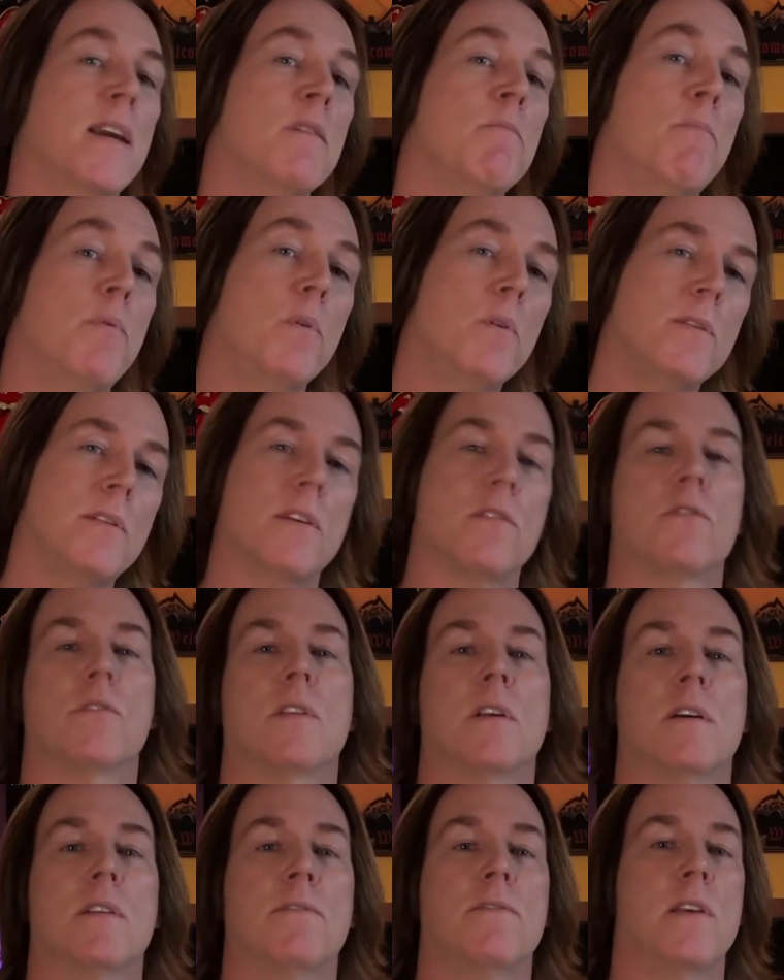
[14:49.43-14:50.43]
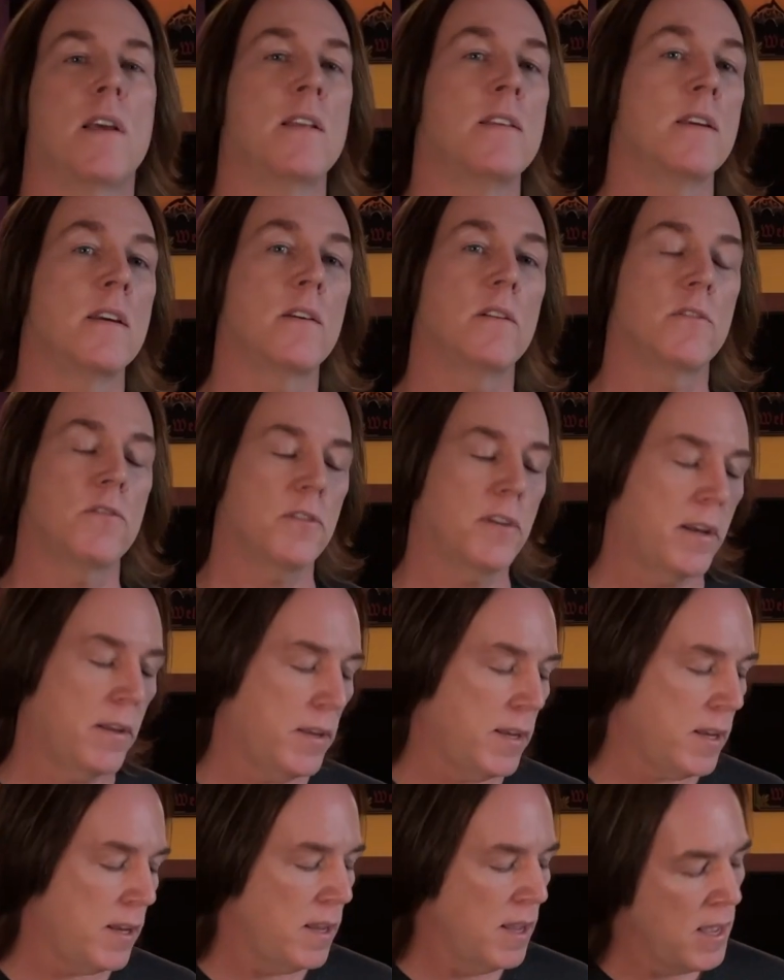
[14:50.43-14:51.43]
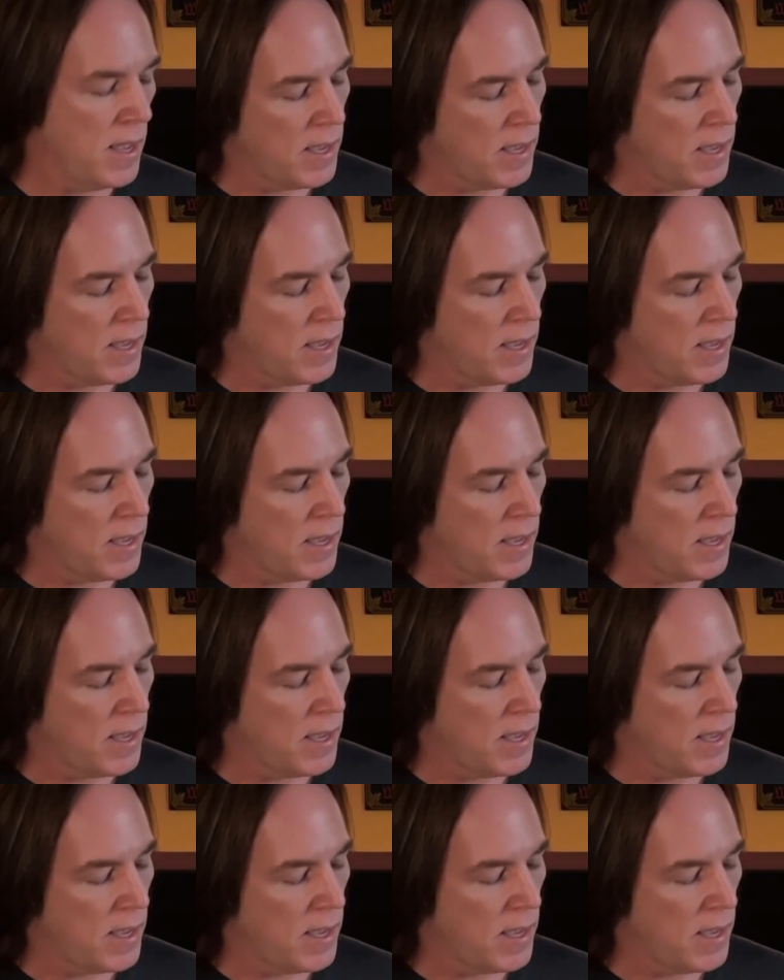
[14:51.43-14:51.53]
and board this stuff and you go to sell it,